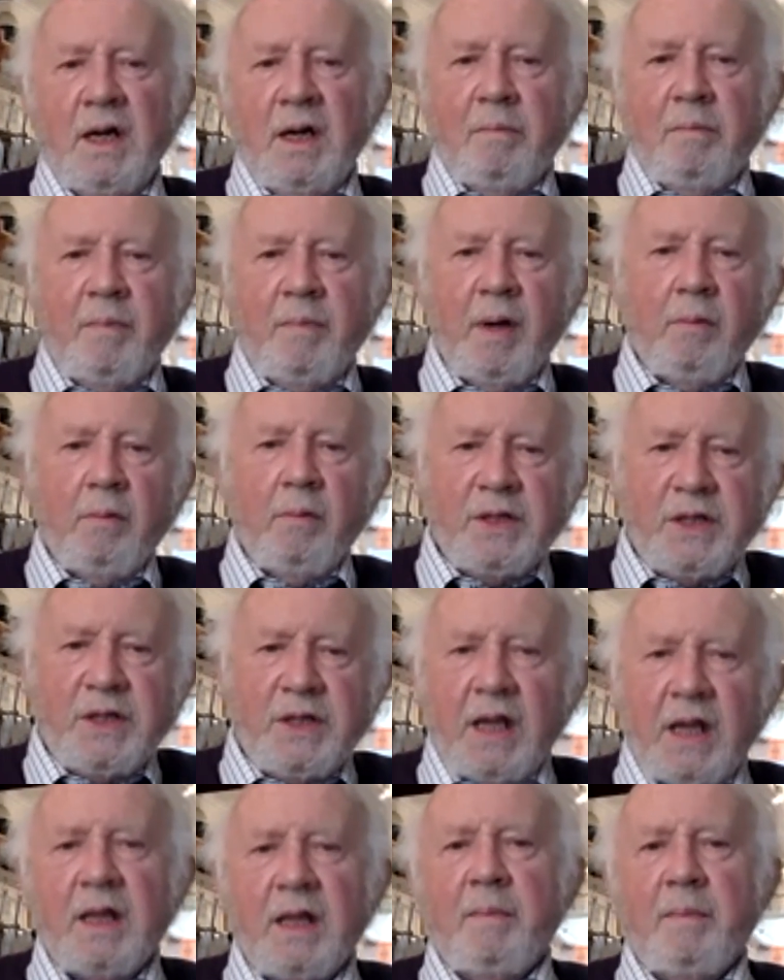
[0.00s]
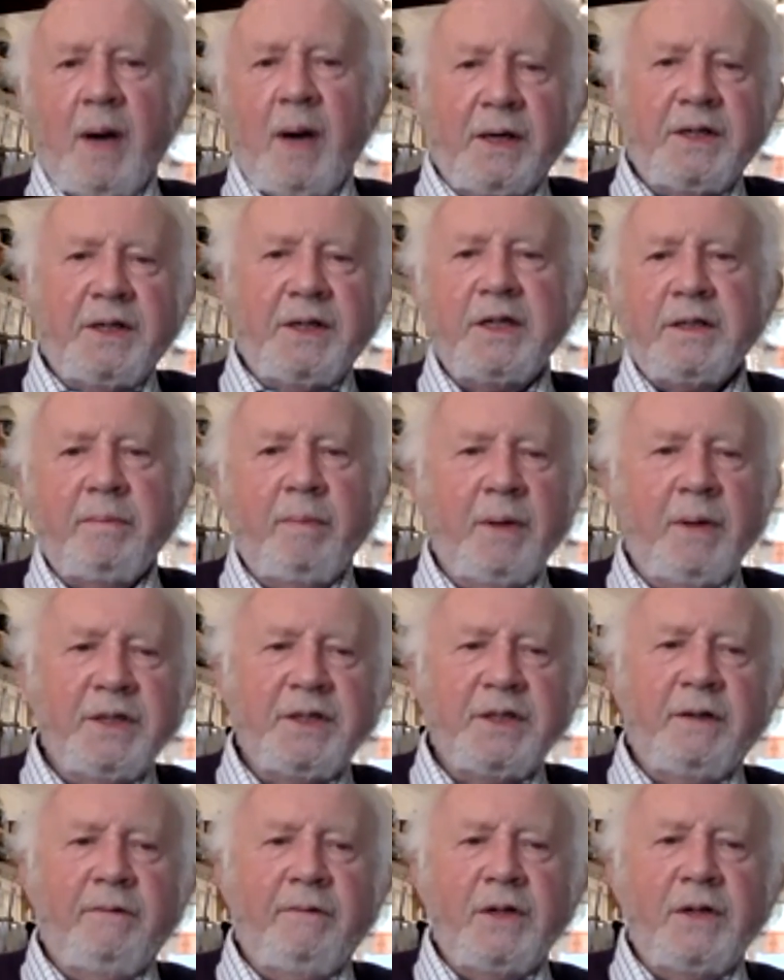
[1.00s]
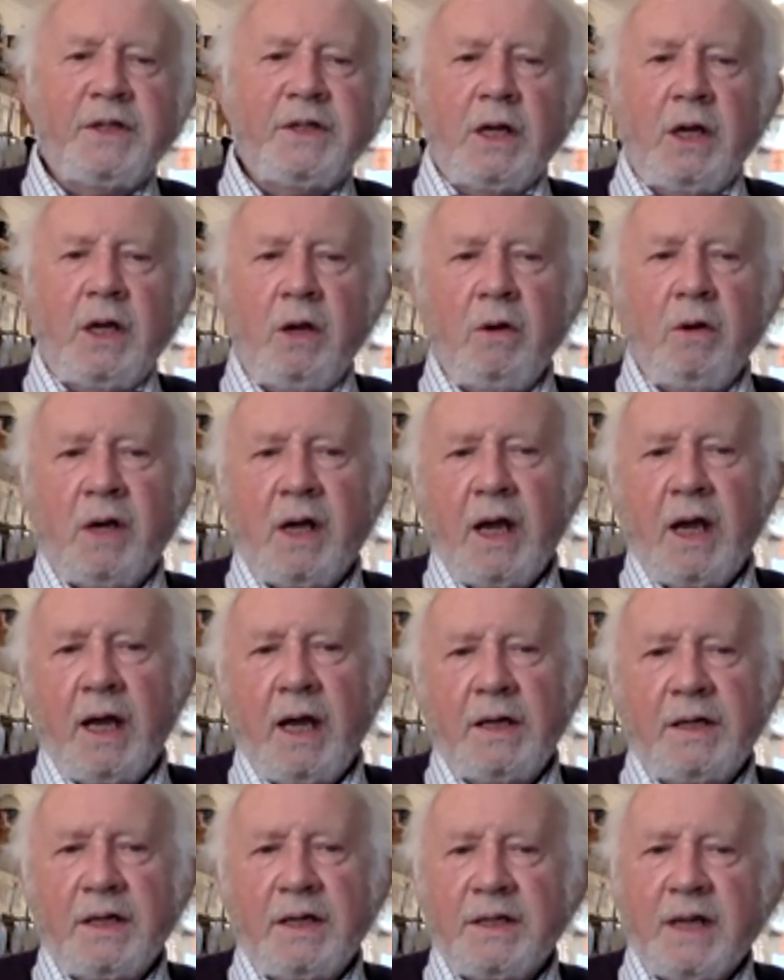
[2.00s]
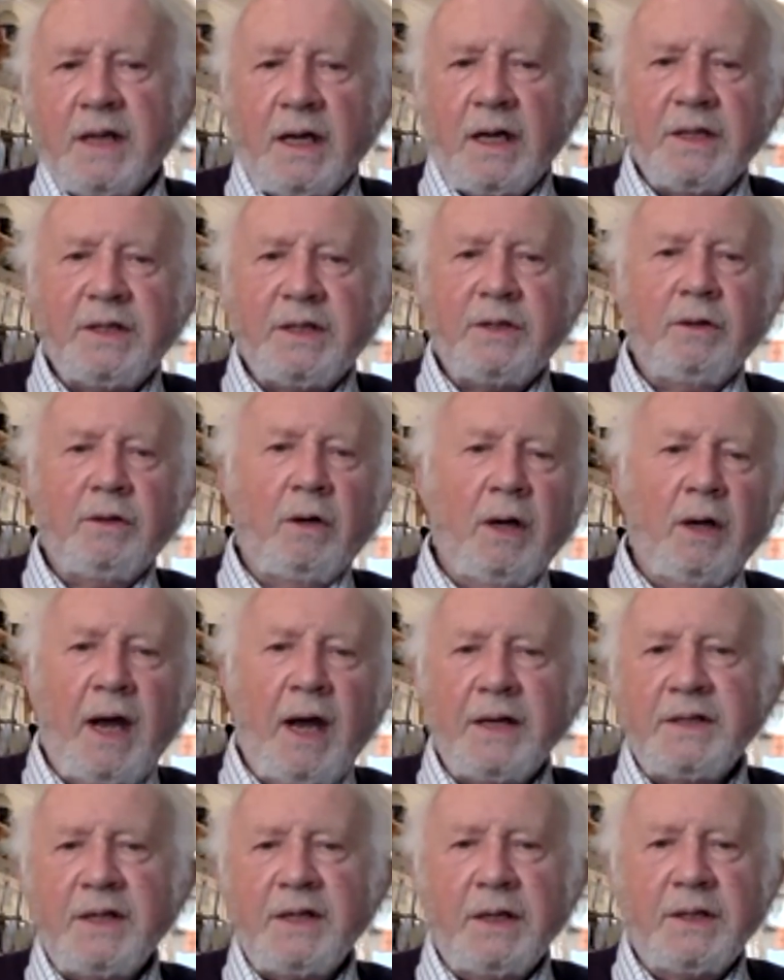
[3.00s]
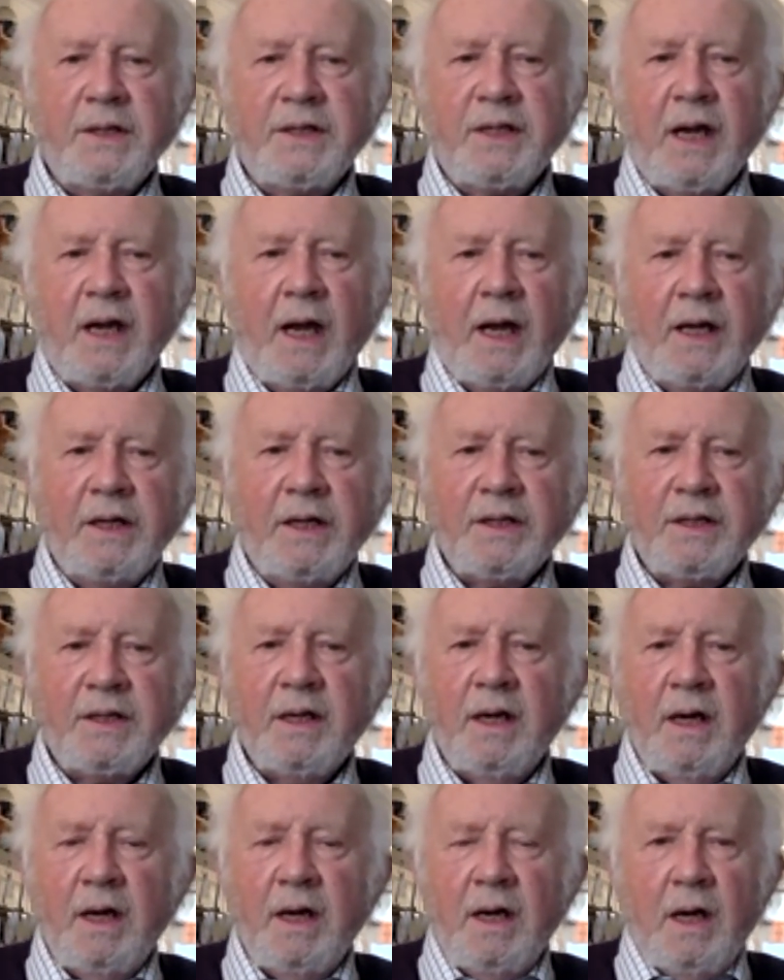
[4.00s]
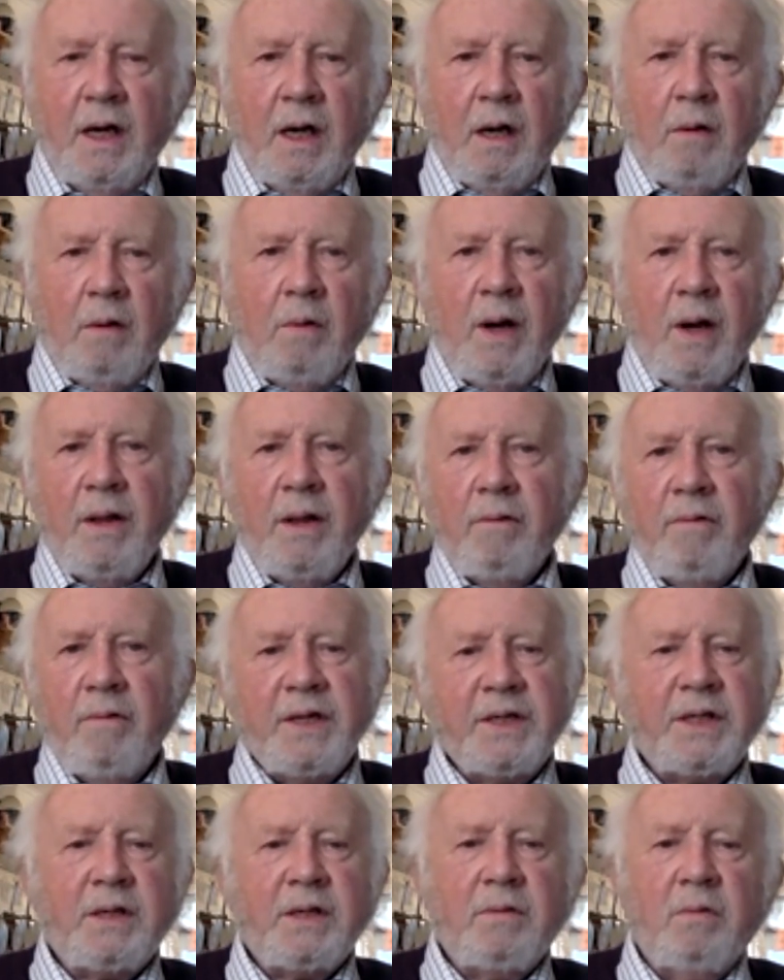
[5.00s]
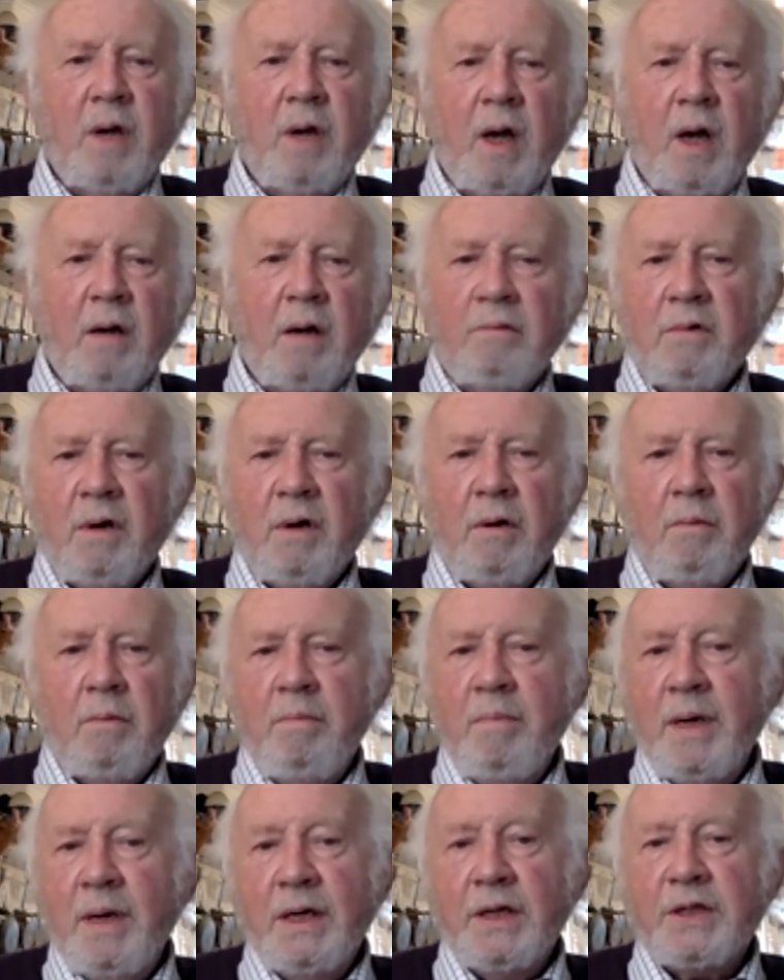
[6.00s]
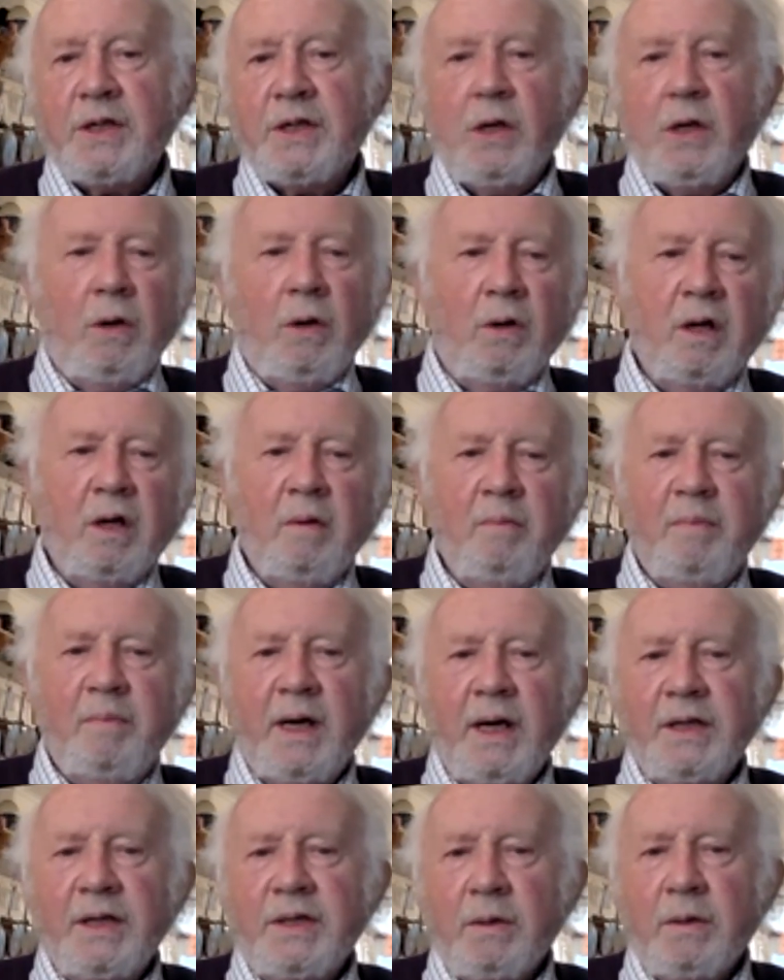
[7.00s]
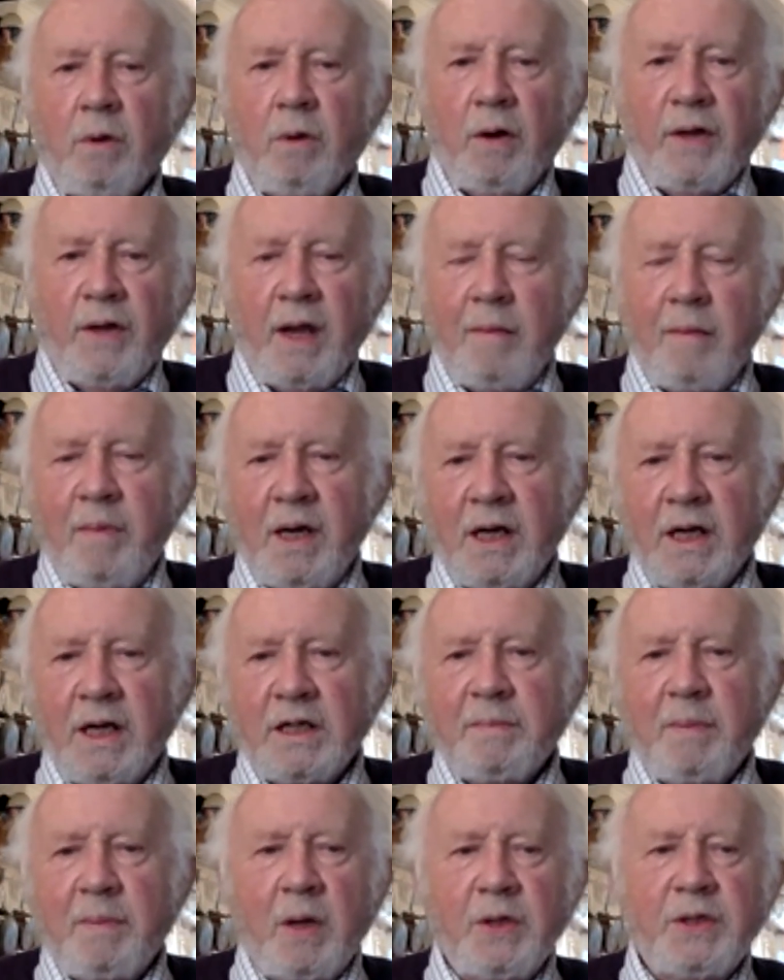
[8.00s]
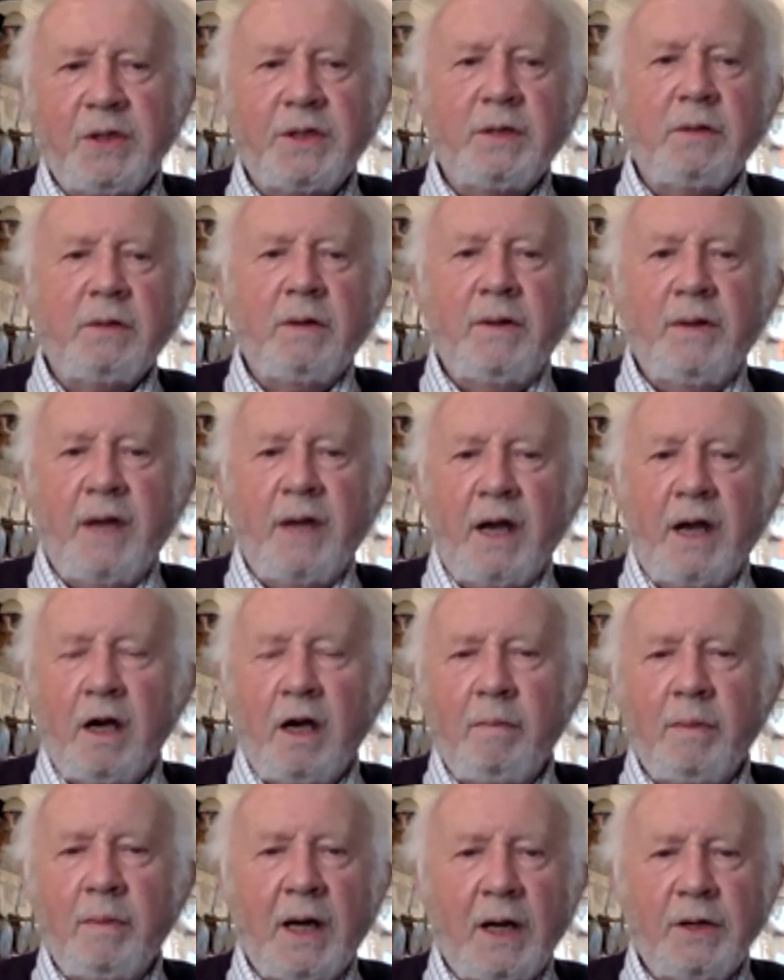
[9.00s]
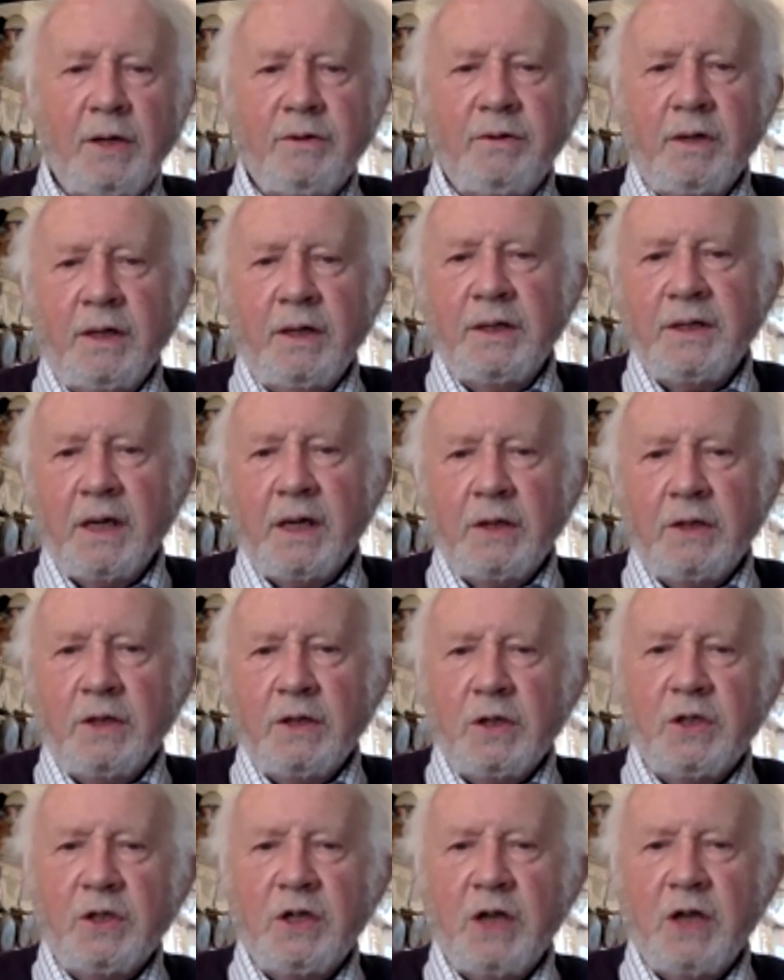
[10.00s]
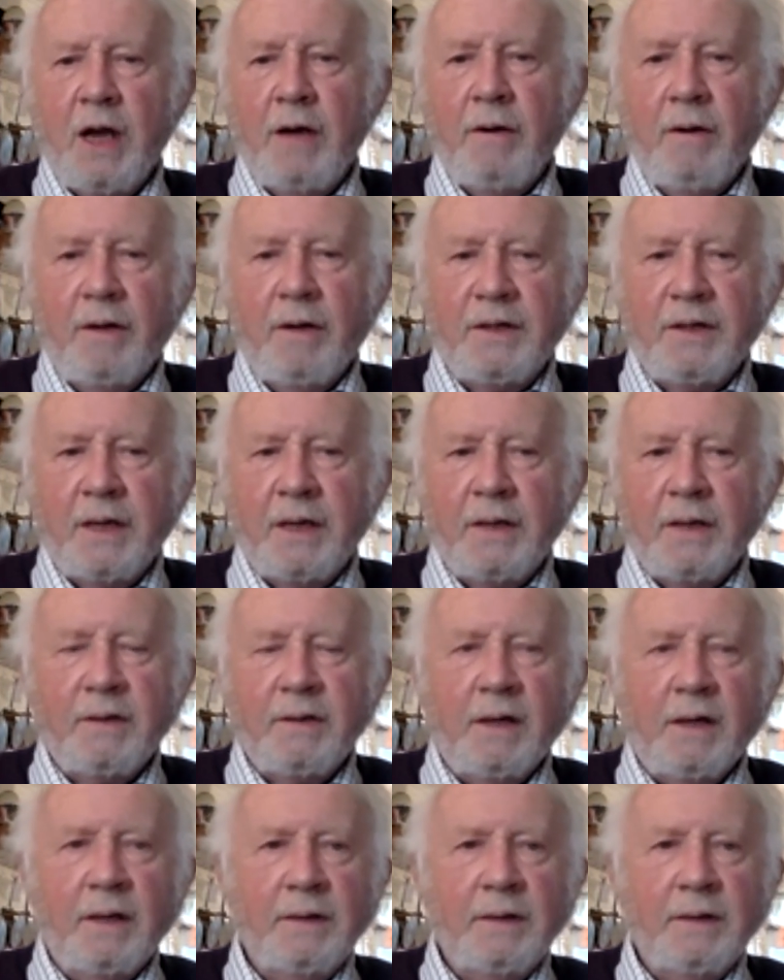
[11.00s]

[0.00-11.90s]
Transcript: but we take the participants to visit UK disaster or hazard sites, where the risks were minuscule compared to what they'd been exposed to in their home countries, such as China, etc.